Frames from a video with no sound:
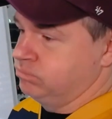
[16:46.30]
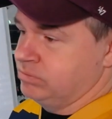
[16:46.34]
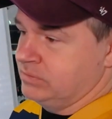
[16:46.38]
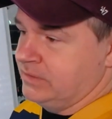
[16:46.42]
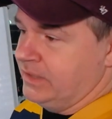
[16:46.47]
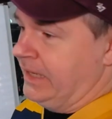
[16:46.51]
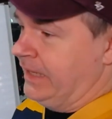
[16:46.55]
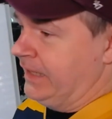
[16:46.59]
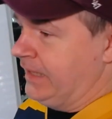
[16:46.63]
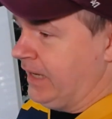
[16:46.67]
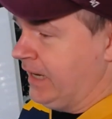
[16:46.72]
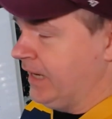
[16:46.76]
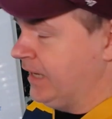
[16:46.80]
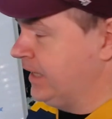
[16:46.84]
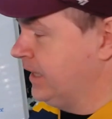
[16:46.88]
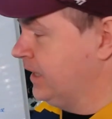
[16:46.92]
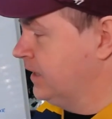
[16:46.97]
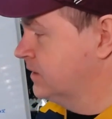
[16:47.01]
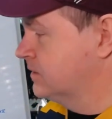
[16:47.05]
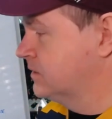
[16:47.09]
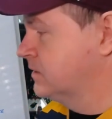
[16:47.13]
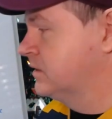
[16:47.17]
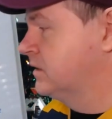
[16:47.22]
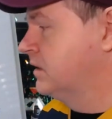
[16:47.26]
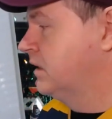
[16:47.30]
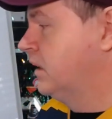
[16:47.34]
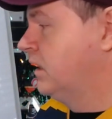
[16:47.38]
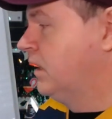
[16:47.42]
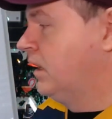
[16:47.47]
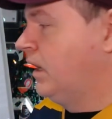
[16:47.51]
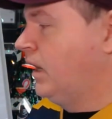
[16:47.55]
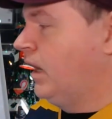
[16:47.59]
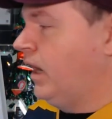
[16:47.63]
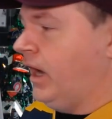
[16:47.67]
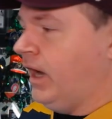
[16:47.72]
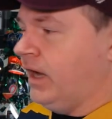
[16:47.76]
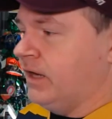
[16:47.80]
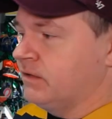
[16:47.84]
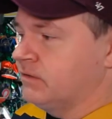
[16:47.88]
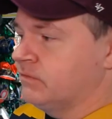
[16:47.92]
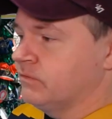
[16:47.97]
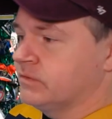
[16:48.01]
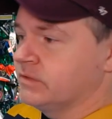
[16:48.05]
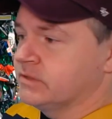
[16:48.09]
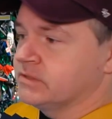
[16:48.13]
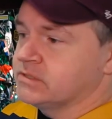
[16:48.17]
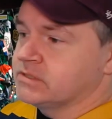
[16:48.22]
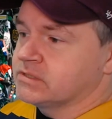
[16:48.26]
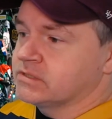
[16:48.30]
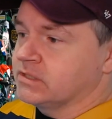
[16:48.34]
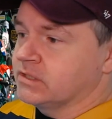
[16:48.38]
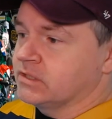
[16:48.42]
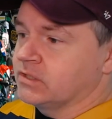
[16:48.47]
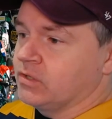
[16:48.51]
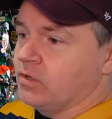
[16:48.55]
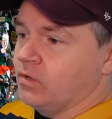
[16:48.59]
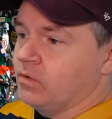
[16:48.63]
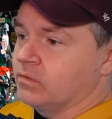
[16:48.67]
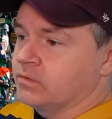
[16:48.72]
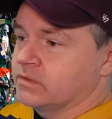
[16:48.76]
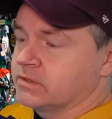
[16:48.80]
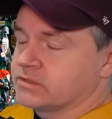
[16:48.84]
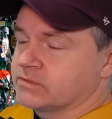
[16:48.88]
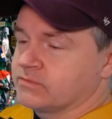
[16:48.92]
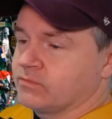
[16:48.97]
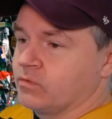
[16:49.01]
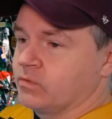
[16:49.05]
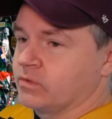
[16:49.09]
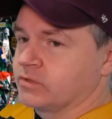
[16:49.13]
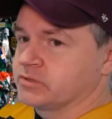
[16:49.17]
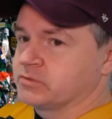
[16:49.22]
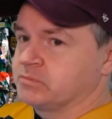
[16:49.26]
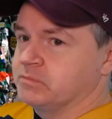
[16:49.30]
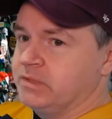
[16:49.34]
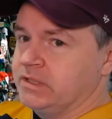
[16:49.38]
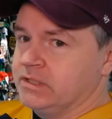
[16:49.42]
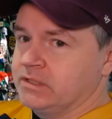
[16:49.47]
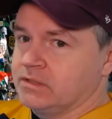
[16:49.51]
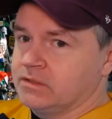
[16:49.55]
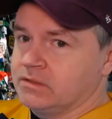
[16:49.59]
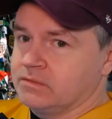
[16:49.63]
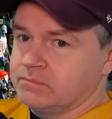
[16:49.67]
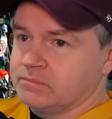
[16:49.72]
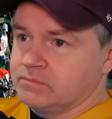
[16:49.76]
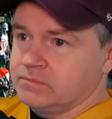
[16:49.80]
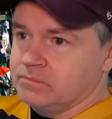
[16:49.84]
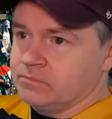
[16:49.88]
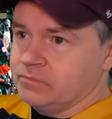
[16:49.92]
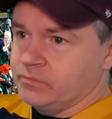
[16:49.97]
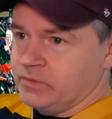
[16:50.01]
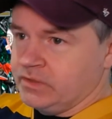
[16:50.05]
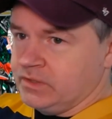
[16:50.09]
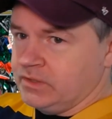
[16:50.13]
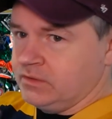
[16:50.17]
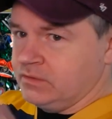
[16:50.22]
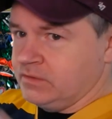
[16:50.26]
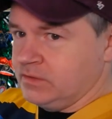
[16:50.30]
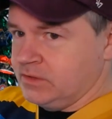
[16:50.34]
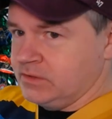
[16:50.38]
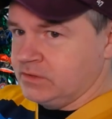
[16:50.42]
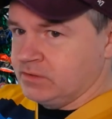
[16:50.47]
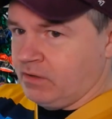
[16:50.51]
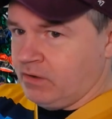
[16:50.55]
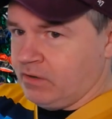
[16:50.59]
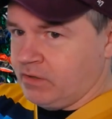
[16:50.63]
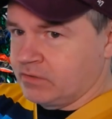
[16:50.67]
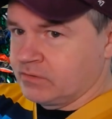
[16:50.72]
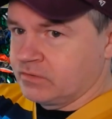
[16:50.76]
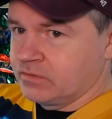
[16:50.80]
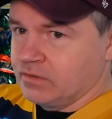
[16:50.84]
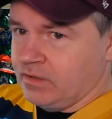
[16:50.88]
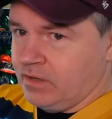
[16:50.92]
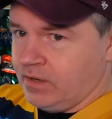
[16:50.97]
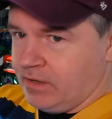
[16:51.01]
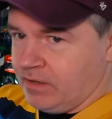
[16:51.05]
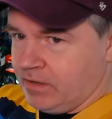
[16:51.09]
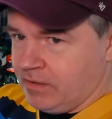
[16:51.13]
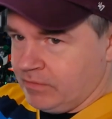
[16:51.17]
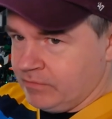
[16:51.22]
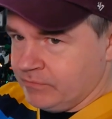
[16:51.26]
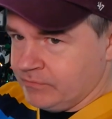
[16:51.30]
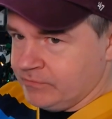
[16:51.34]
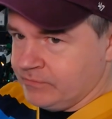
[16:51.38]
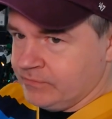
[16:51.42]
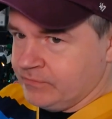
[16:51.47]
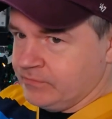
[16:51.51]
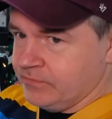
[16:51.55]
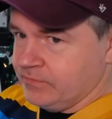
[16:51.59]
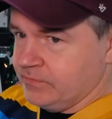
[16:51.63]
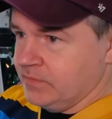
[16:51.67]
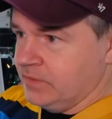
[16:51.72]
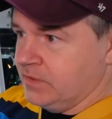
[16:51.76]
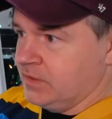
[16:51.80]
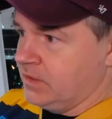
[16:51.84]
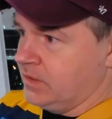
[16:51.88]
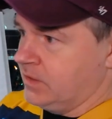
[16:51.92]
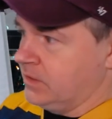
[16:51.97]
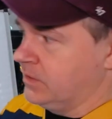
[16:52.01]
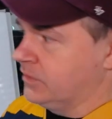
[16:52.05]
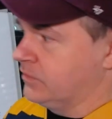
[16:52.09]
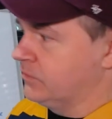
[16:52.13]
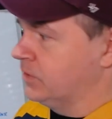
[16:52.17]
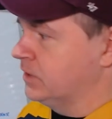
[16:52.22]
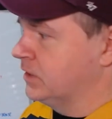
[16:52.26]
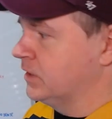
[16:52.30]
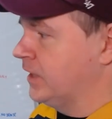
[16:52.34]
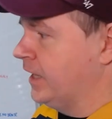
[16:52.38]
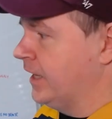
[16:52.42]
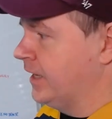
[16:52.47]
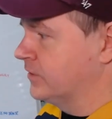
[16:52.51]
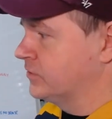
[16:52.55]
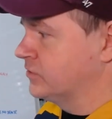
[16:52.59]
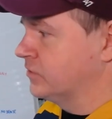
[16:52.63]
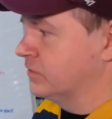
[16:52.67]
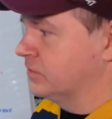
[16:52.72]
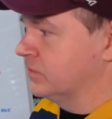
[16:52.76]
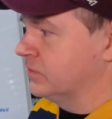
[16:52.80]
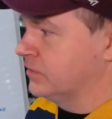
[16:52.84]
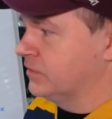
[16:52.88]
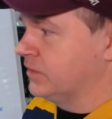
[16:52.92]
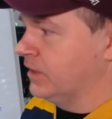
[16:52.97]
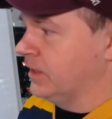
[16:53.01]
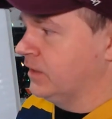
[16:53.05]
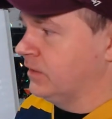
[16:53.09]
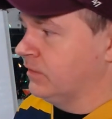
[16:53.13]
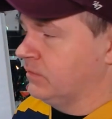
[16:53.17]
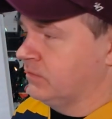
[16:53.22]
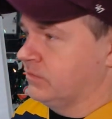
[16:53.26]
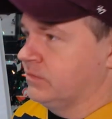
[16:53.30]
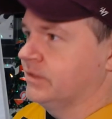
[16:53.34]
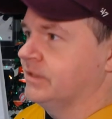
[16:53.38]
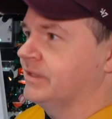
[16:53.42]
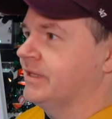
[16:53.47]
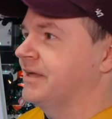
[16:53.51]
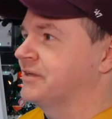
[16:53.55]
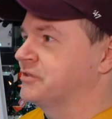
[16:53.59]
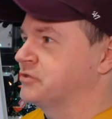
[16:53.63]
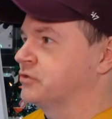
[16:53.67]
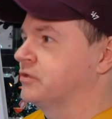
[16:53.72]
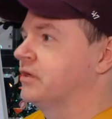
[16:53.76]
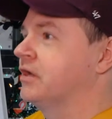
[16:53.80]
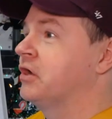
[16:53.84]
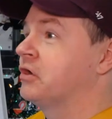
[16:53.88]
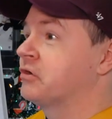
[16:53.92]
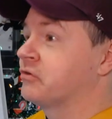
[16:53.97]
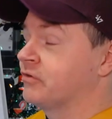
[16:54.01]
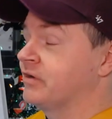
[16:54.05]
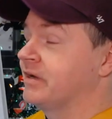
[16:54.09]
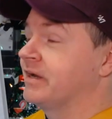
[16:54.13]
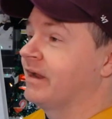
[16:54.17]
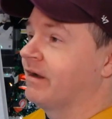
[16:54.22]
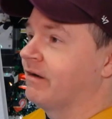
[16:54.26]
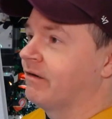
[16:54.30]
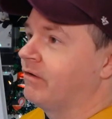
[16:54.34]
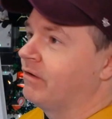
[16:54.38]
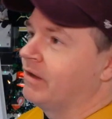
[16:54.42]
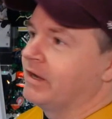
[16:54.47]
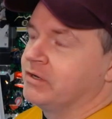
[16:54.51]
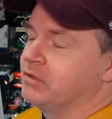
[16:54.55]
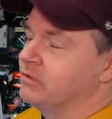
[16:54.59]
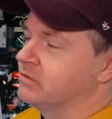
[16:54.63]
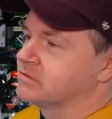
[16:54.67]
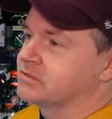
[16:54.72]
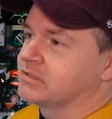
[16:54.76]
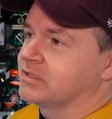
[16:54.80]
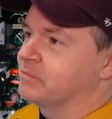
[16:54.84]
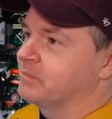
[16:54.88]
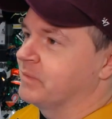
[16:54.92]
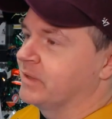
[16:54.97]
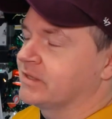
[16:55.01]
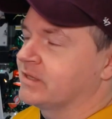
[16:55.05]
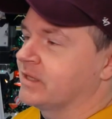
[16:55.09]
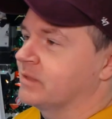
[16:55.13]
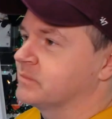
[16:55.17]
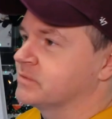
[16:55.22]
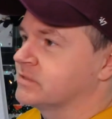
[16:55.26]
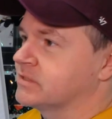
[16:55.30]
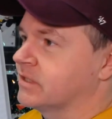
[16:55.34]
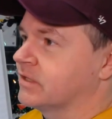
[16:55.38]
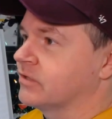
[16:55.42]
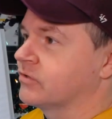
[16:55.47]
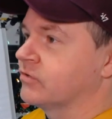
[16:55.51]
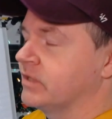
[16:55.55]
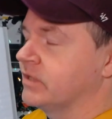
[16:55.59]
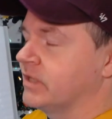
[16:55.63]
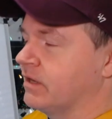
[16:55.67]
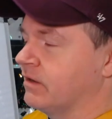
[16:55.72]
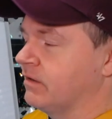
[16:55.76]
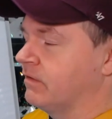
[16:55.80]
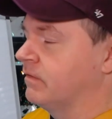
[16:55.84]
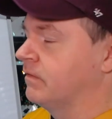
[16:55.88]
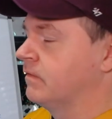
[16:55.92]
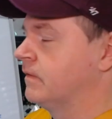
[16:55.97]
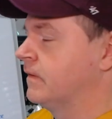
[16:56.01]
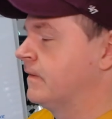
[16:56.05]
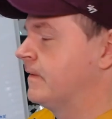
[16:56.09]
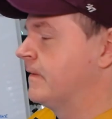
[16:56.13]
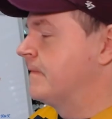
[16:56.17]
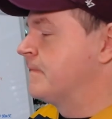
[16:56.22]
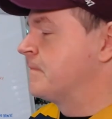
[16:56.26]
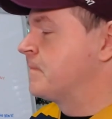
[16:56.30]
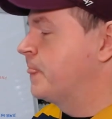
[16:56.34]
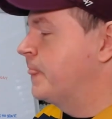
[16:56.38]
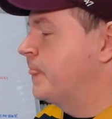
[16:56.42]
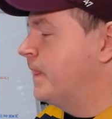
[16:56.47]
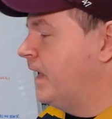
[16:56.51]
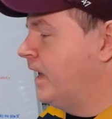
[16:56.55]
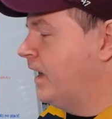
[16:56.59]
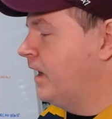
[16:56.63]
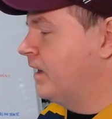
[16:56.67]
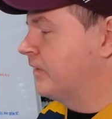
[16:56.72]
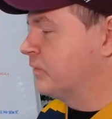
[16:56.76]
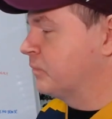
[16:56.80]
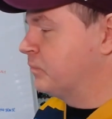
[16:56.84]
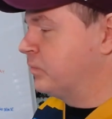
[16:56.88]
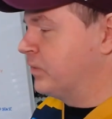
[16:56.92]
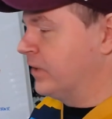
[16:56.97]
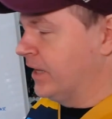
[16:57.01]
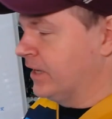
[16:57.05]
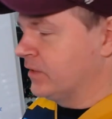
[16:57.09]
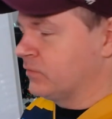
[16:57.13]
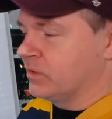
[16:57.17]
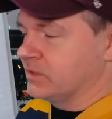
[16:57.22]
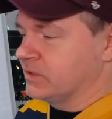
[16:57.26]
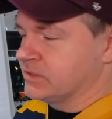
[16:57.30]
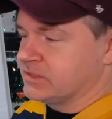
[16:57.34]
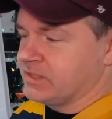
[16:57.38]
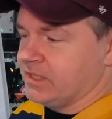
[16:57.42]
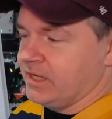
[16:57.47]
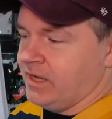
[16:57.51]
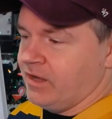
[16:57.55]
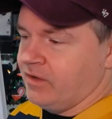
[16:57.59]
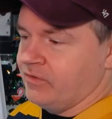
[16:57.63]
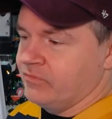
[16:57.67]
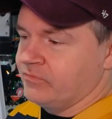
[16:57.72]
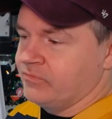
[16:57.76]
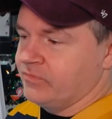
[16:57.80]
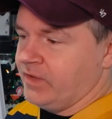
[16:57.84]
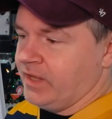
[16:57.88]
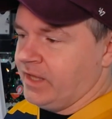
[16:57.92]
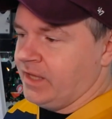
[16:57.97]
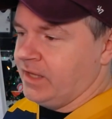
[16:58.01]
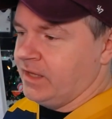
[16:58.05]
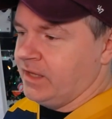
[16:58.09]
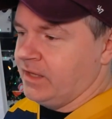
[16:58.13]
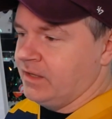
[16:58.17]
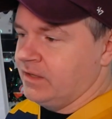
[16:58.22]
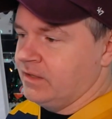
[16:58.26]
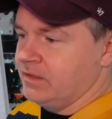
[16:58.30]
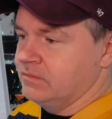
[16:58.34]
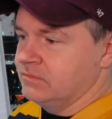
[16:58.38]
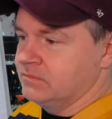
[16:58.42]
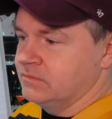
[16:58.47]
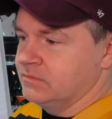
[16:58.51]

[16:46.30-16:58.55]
I guess I don't know where this is gonna go, because of course Mia, the daughter of Green Arrow, I knew I was gonna make that mistake, Green Arrow, the plan was to have a